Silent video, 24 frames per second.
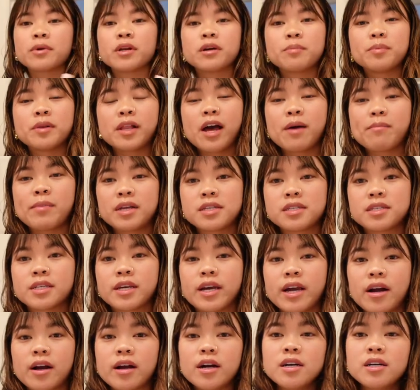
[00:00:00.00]
gonna apply
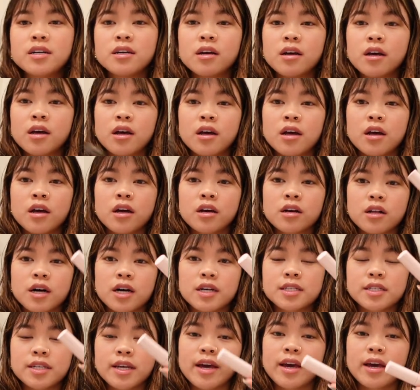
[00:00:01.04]
mascara,
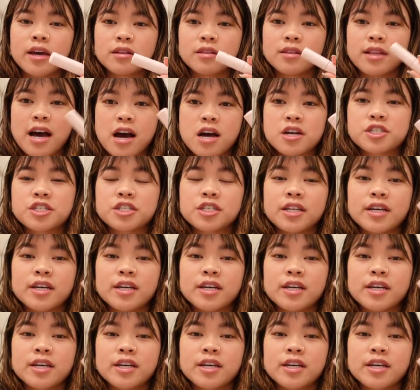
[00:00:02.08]
Glossier Lash